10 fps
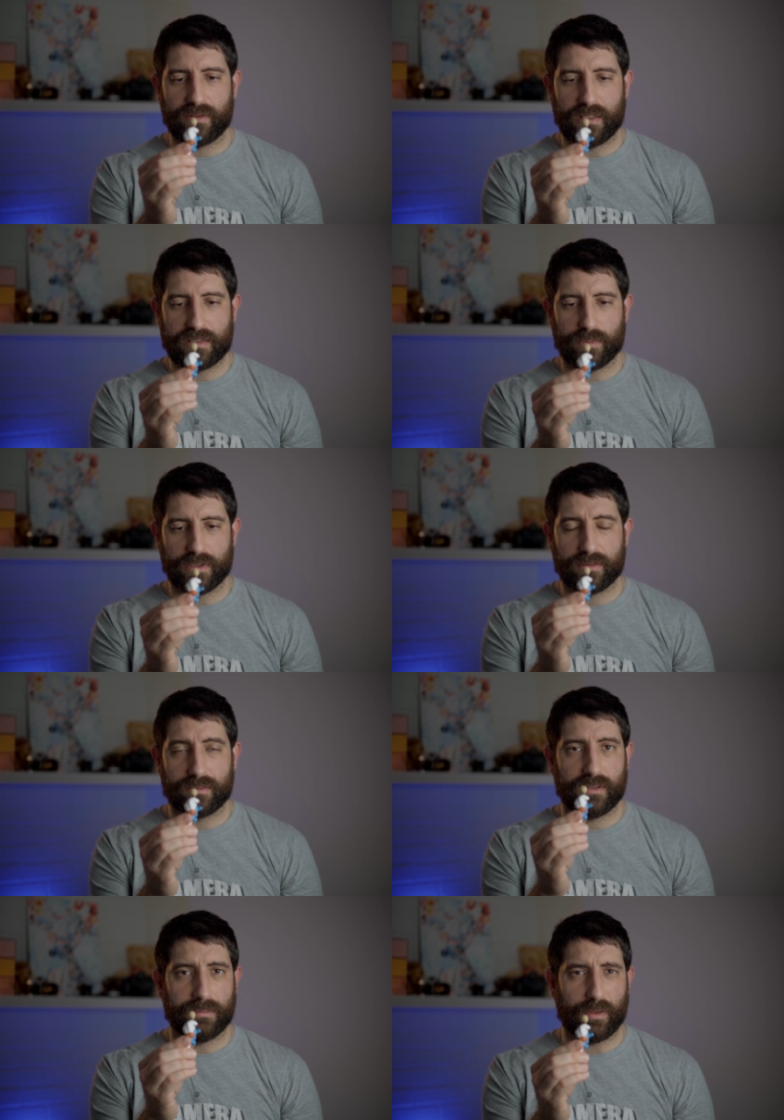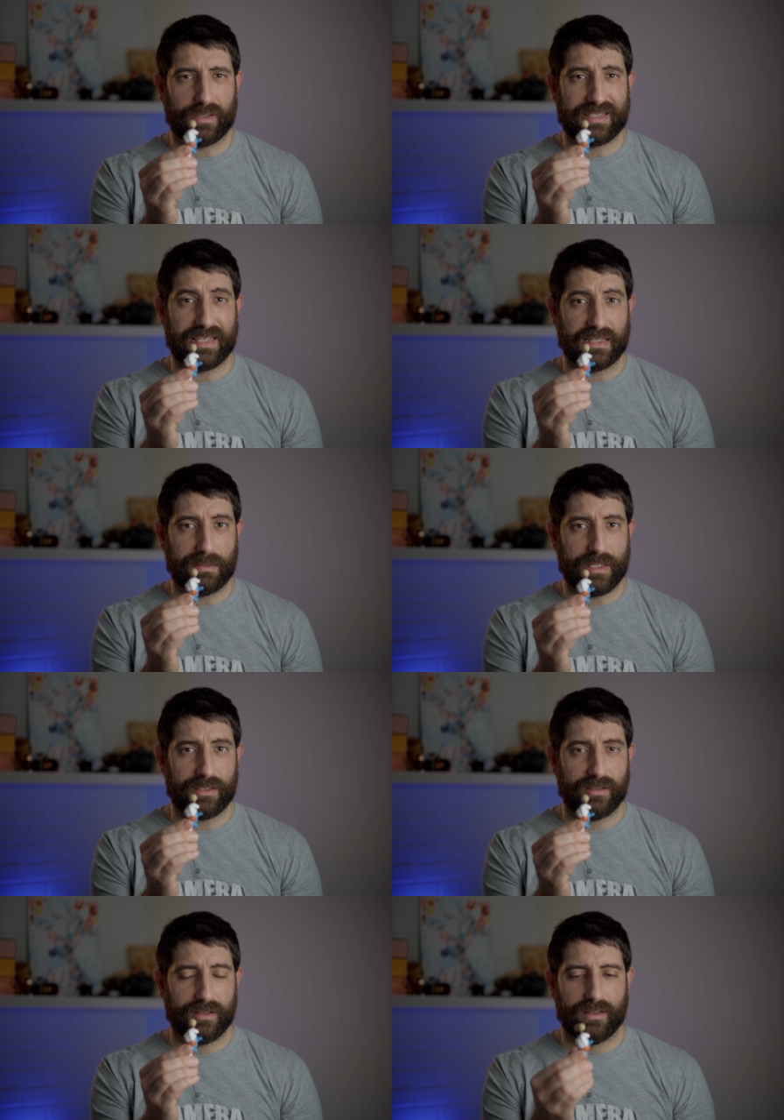it's what, about a
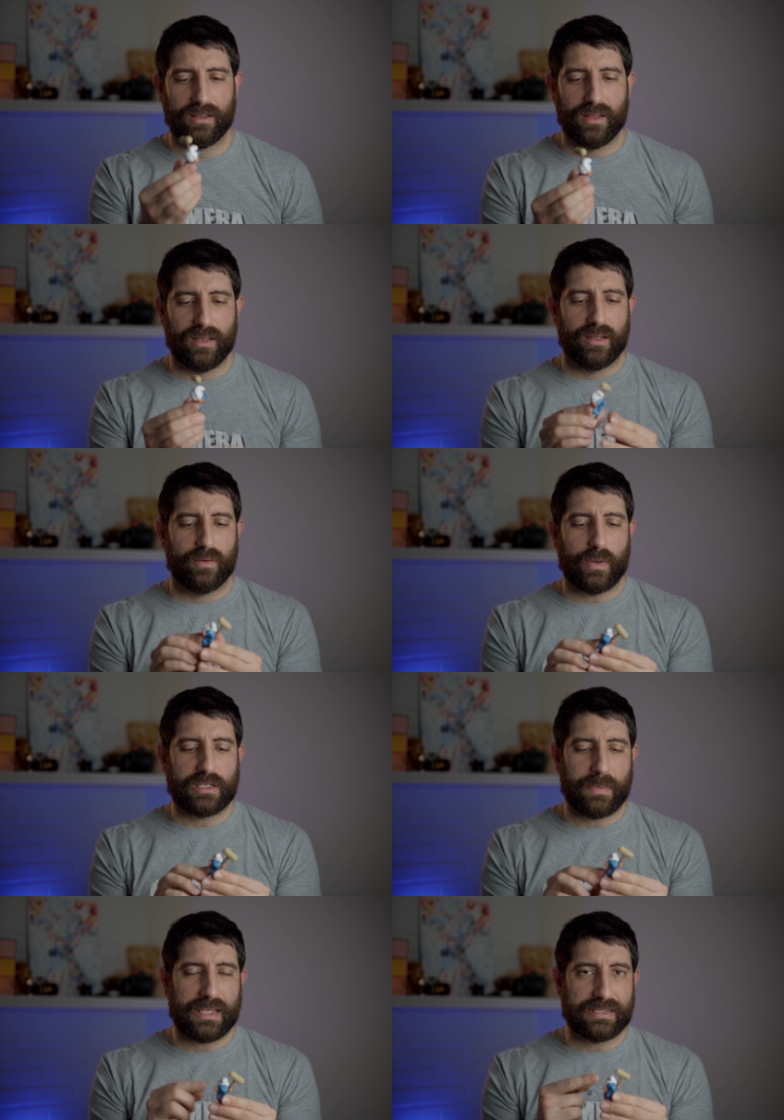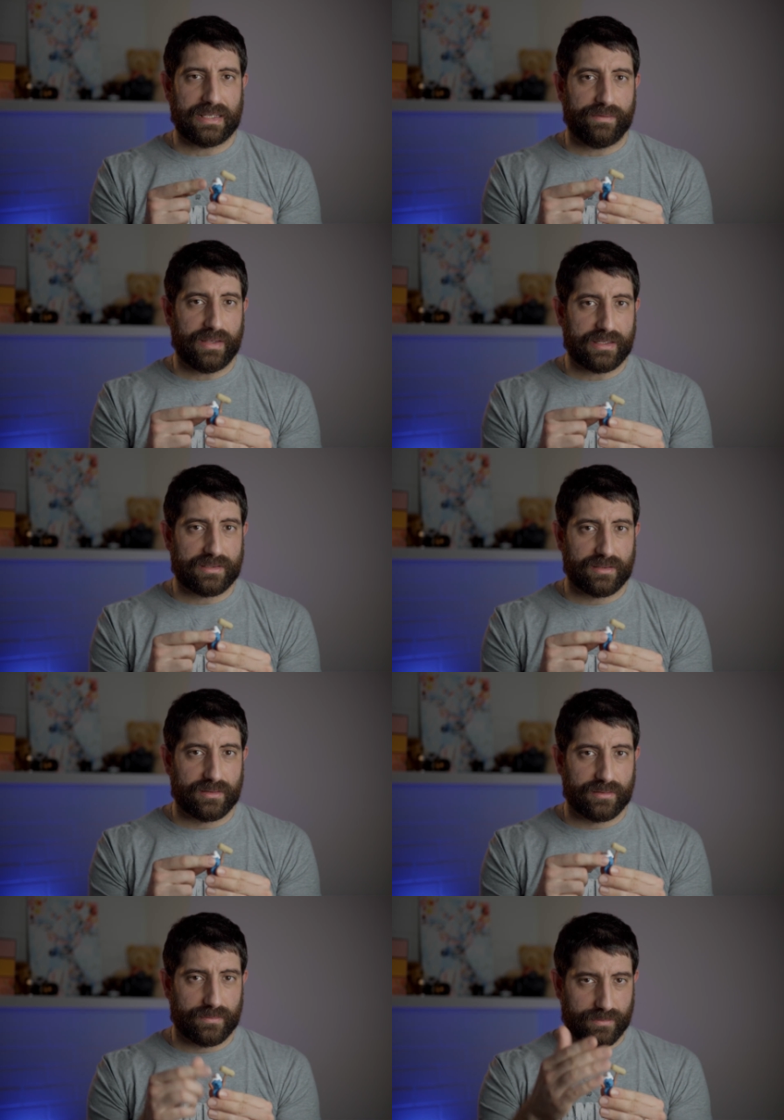centimeter, which means that if it's
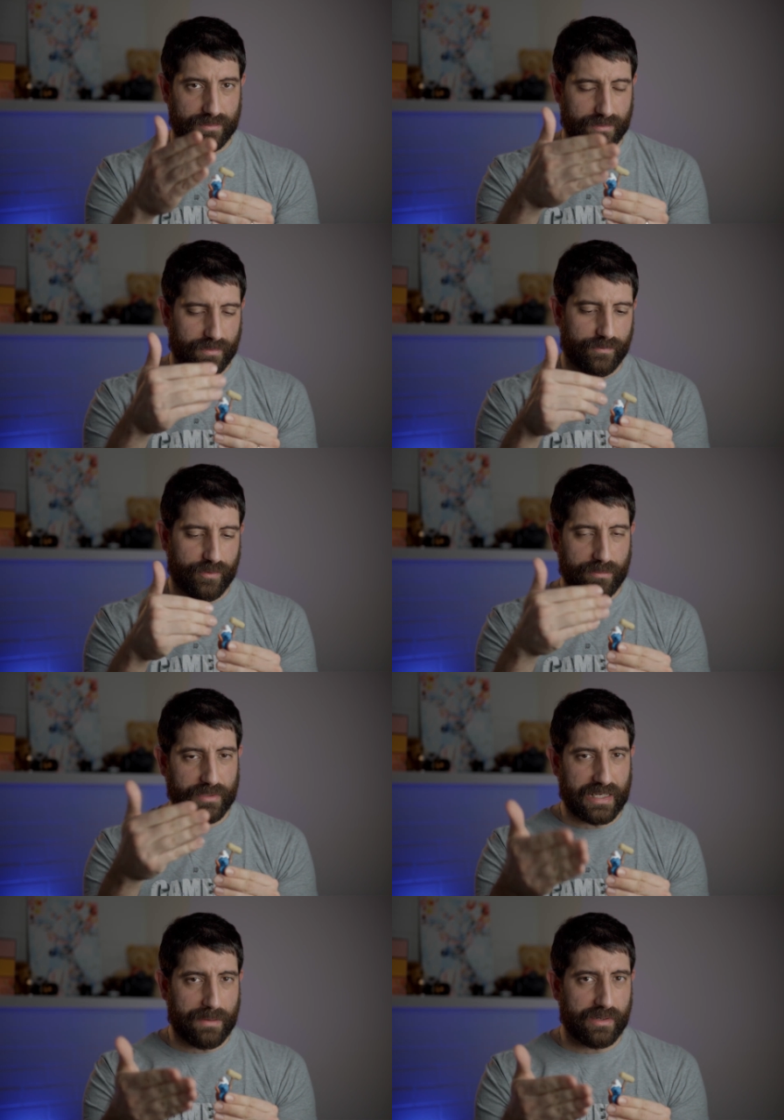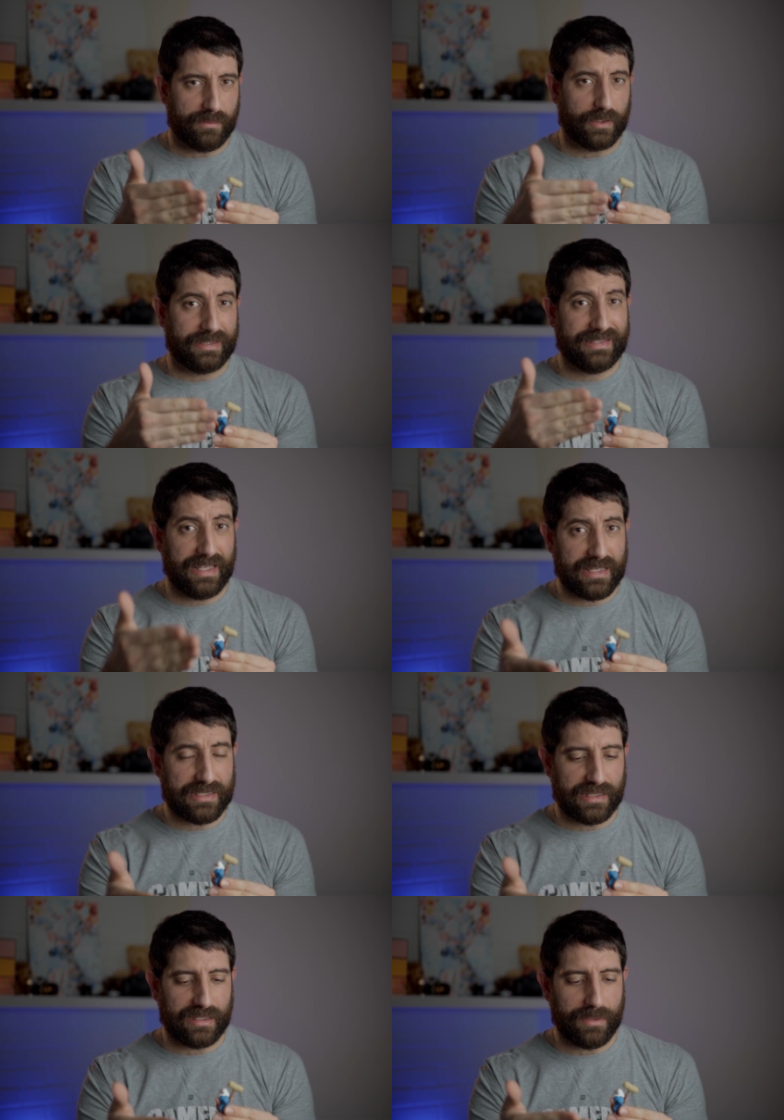from the camera about 10
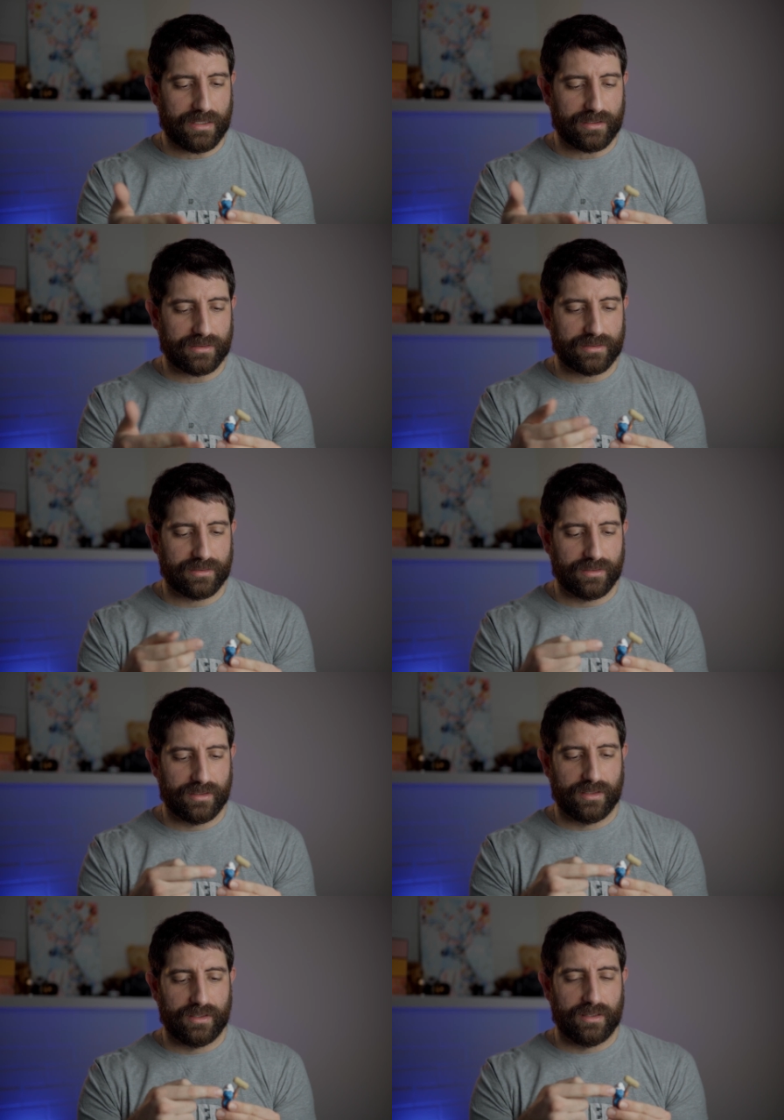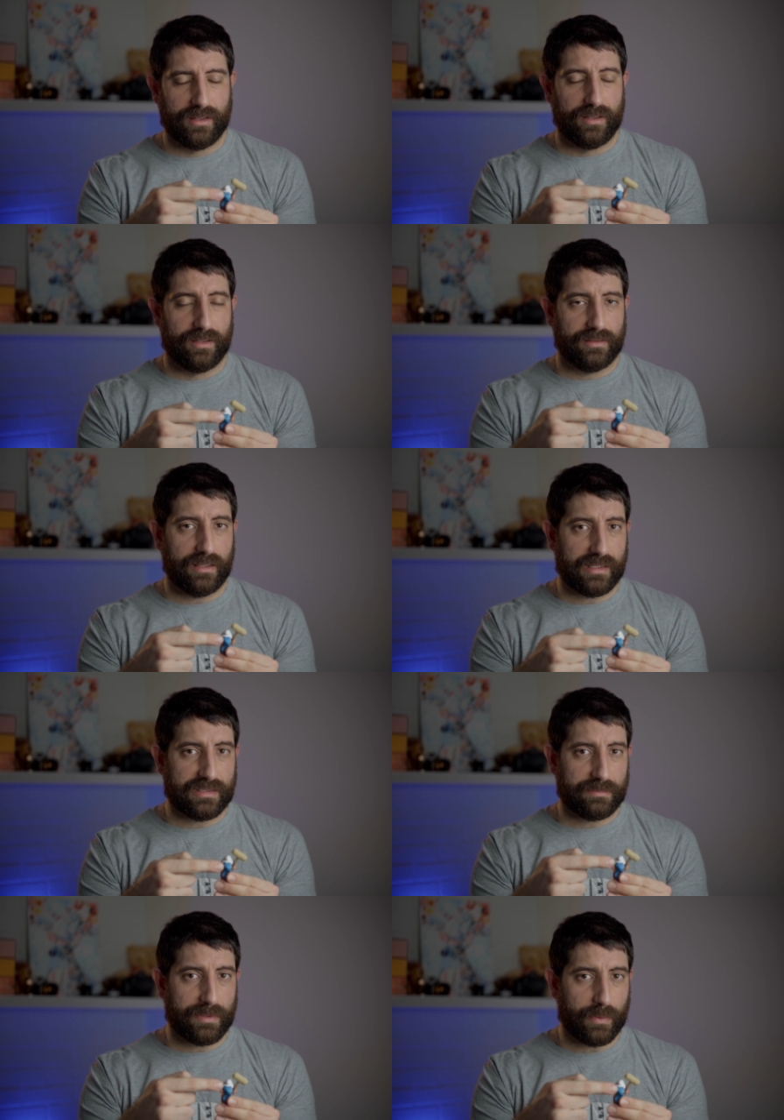centimeters, the
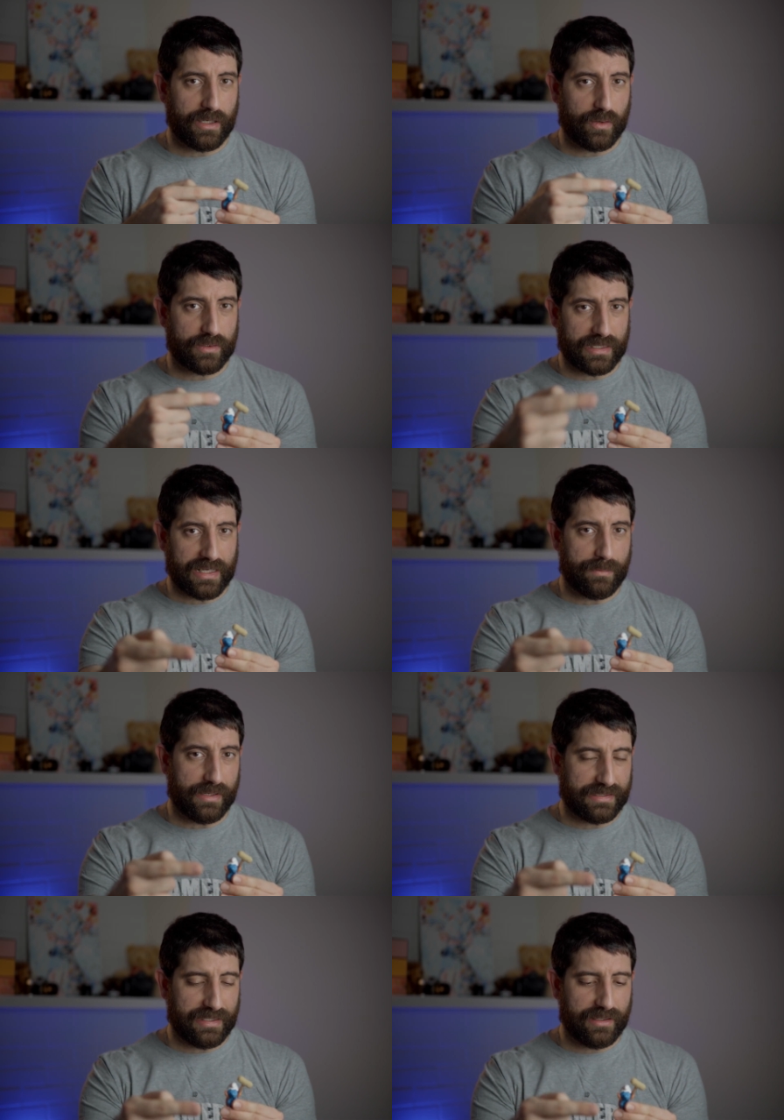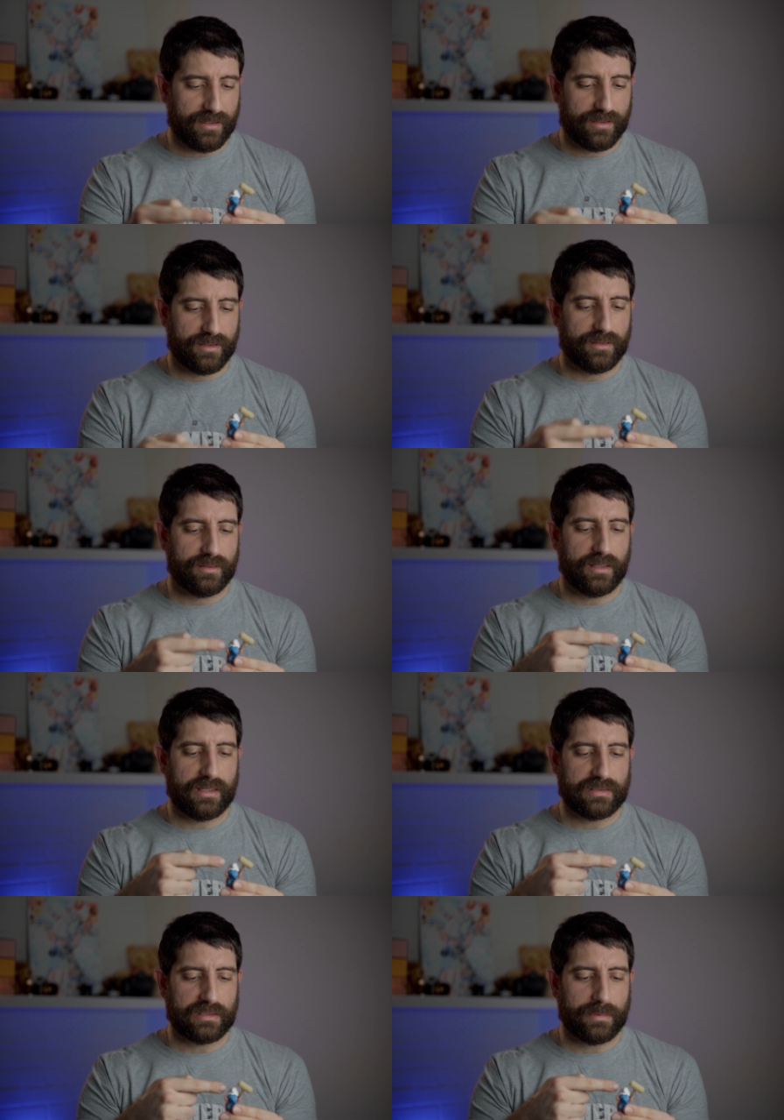distance between nose and camera is 10, the
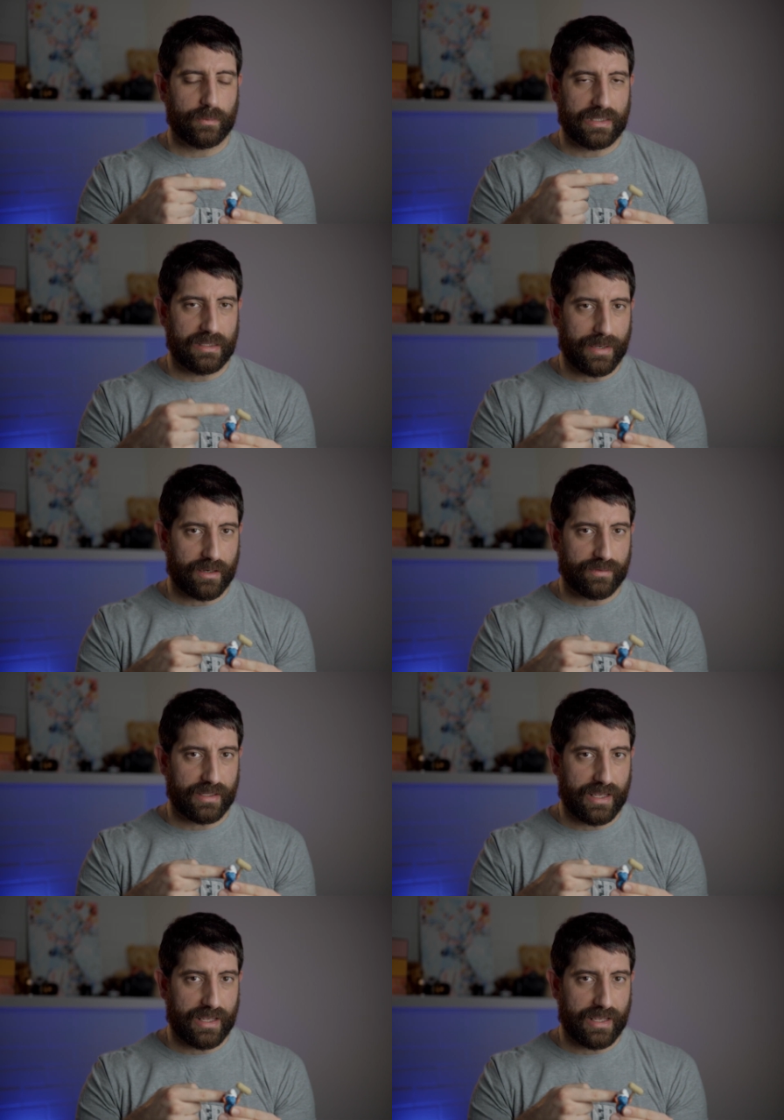distance between the back of the